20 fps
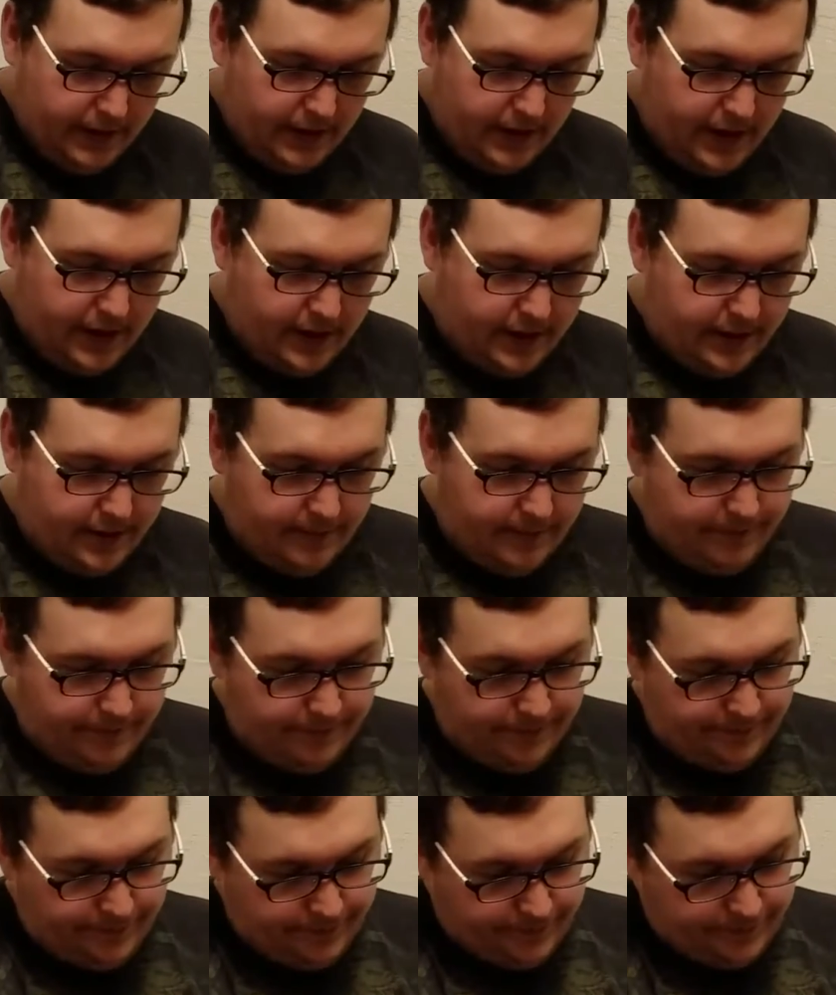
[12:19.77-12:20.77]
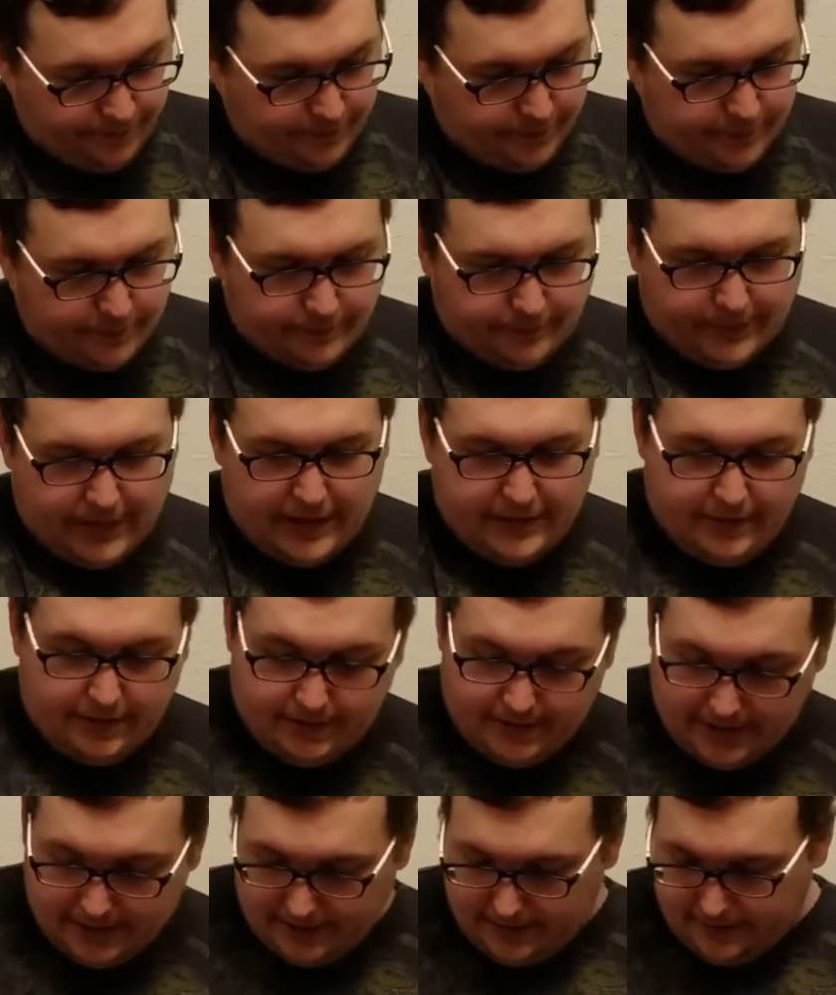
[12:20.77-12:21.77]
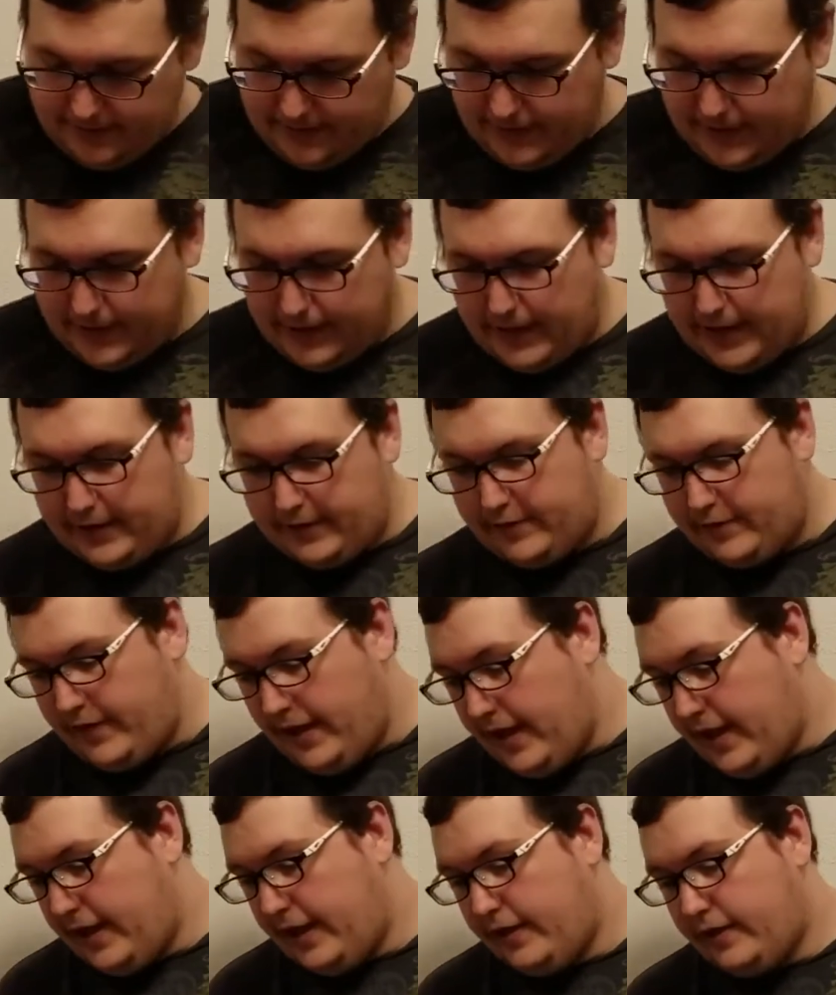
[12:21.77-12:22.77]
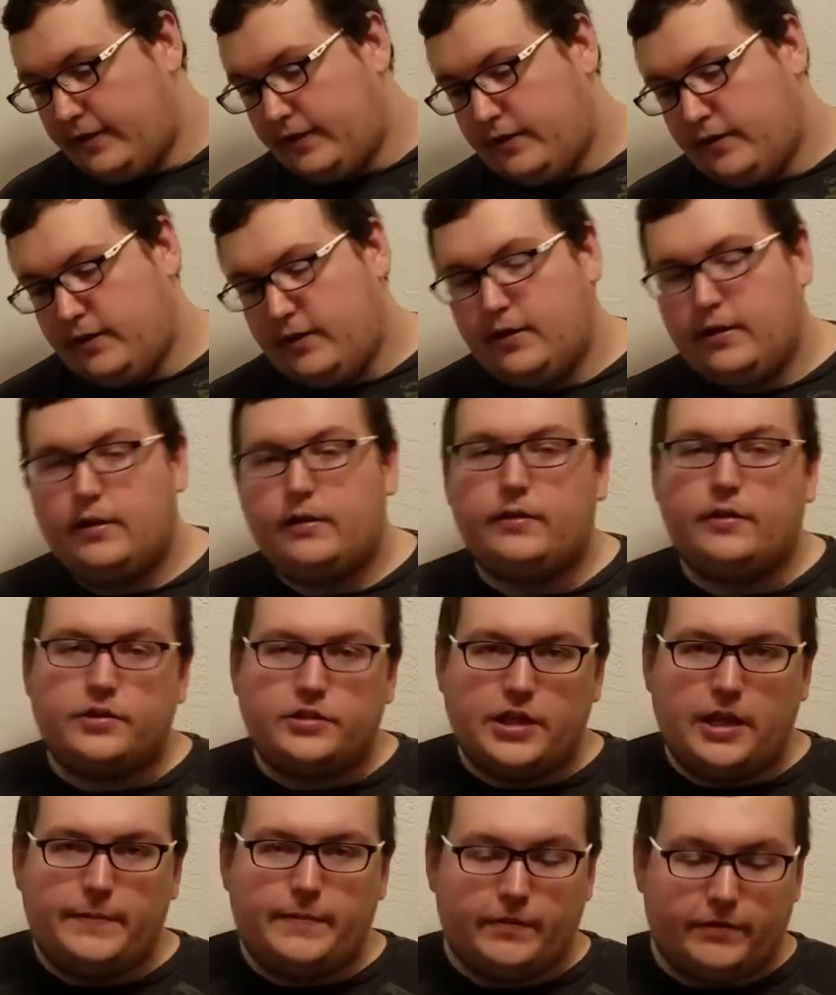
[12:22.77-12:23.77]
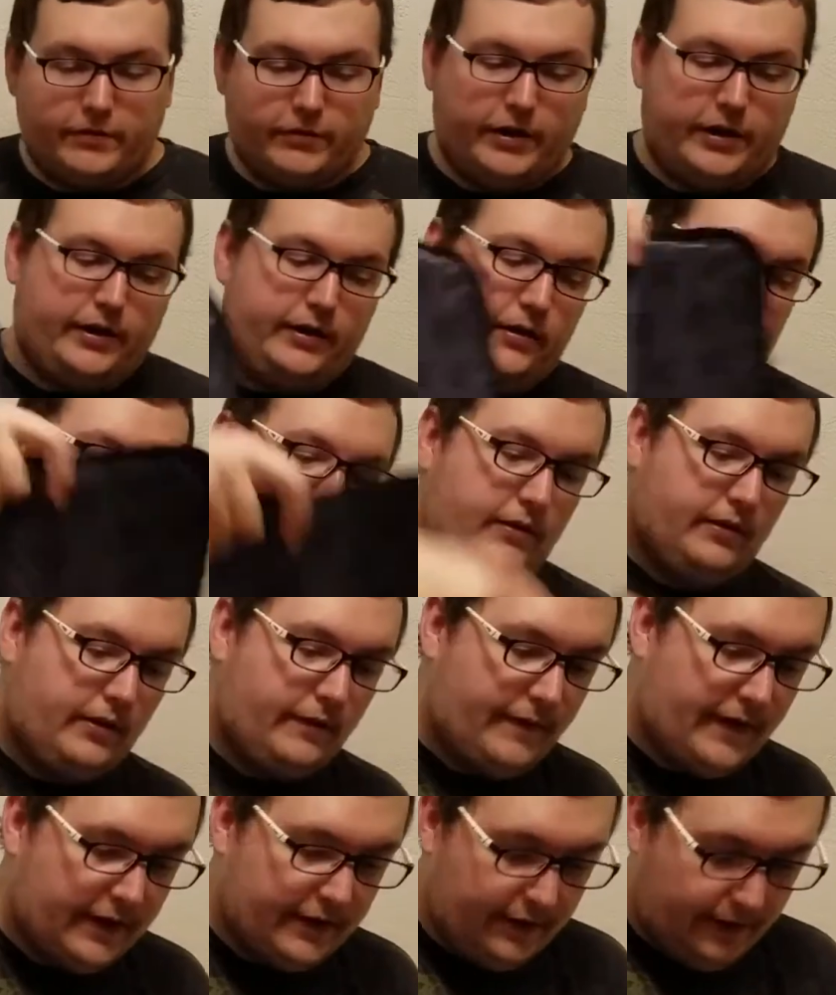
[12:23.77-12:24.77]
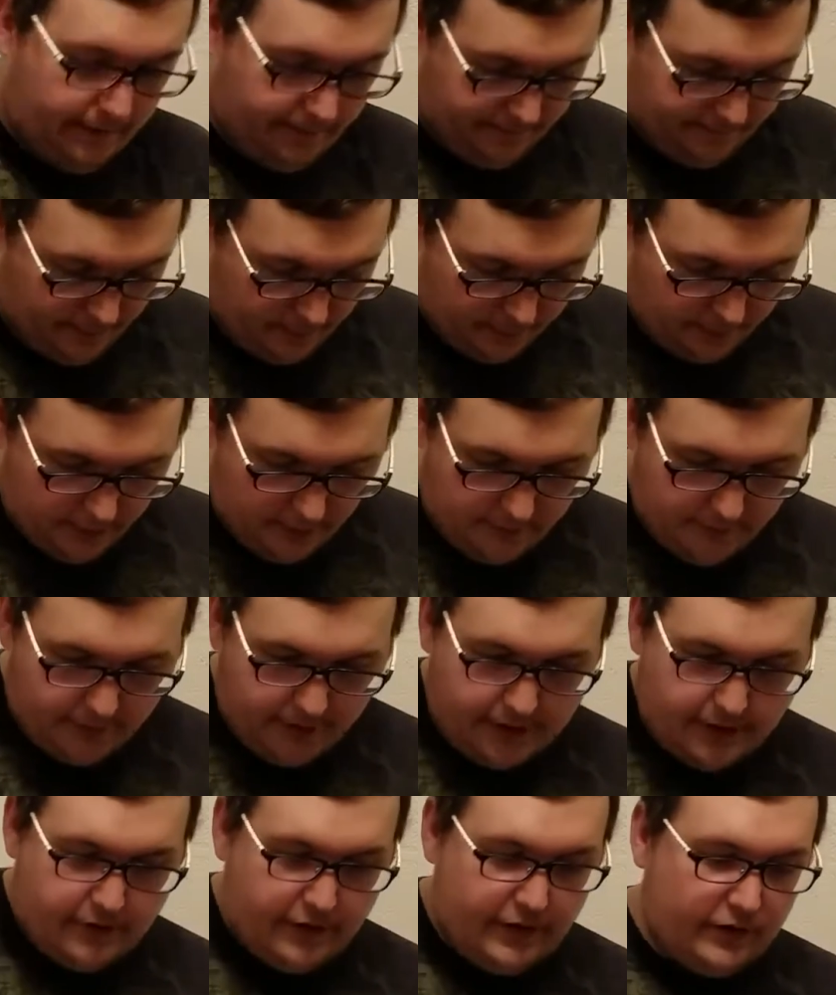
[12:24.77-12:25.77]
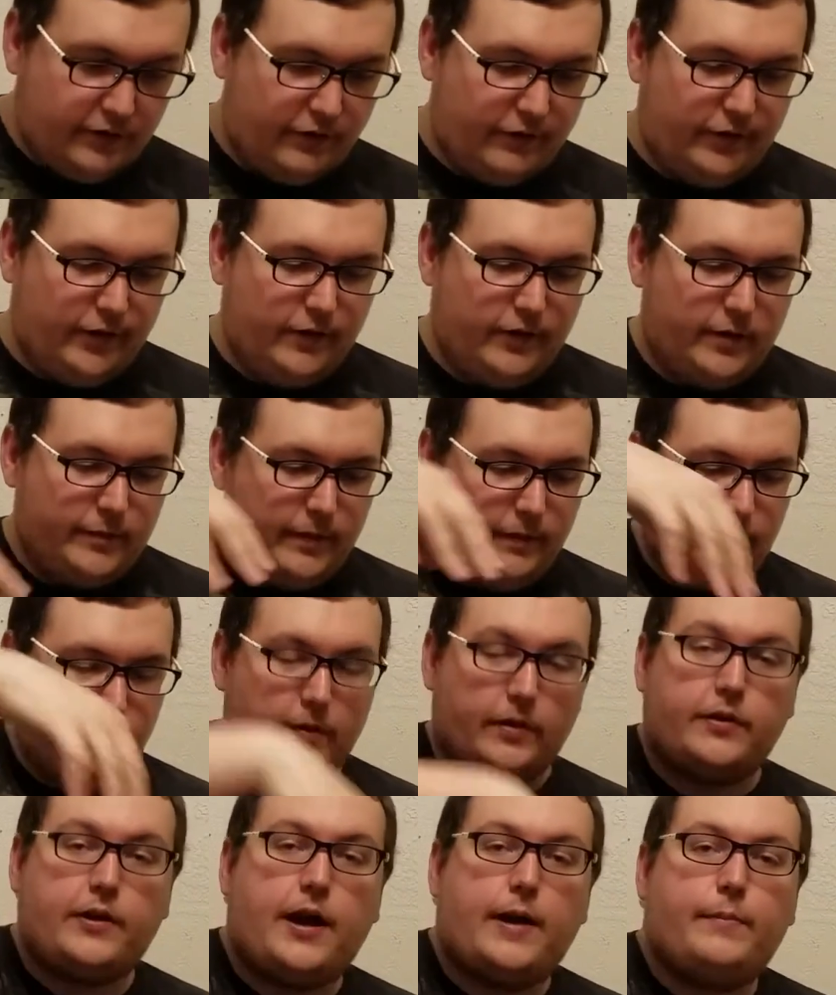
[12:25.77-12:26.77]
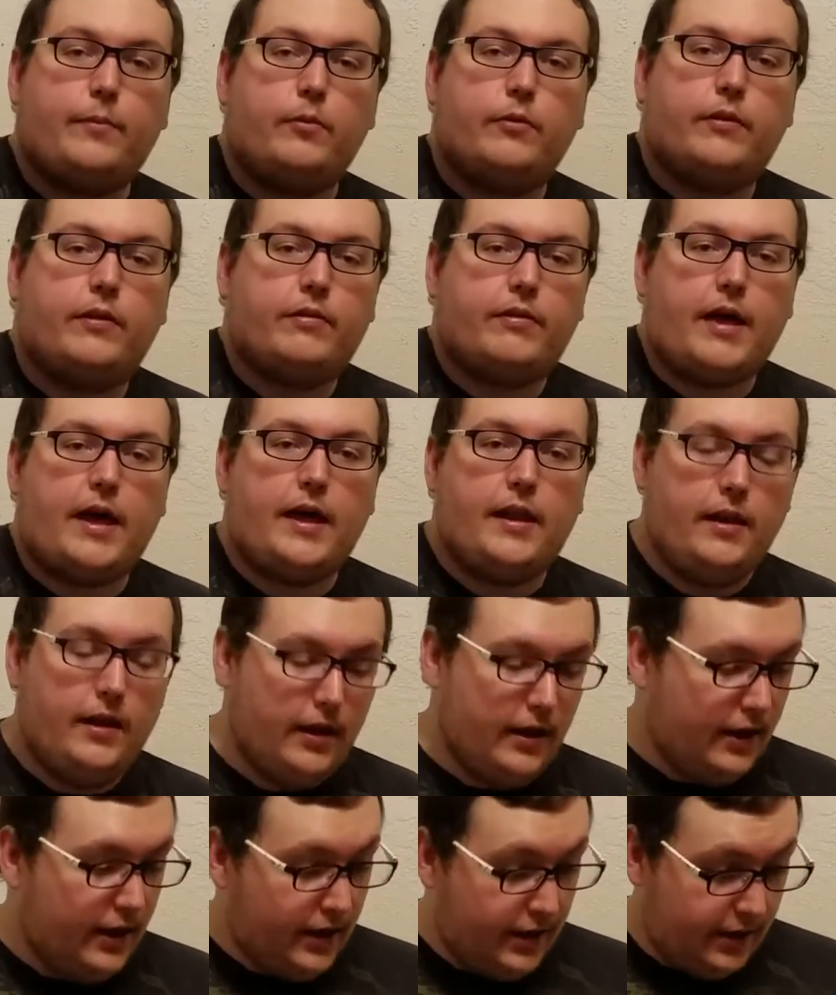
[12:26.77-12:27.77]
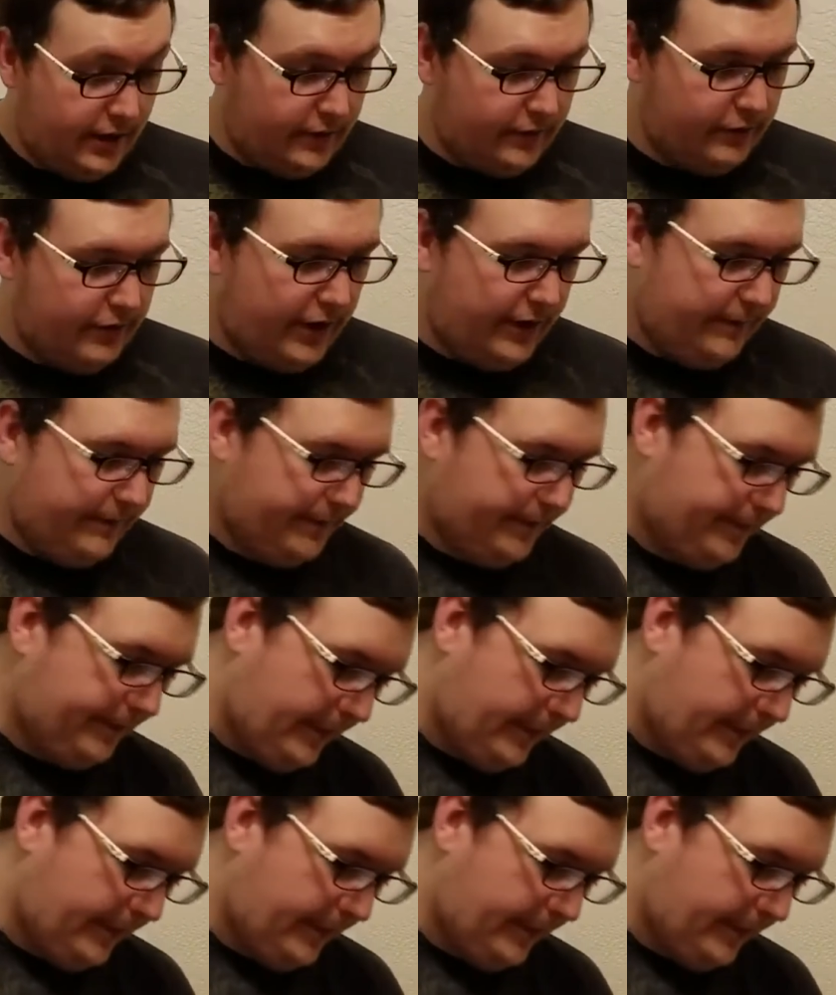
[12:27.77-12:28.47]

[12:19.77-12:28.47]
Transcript: The second thing I like, so the shape is great. The fact that it folds over and you can just load them in from the top or the side is great.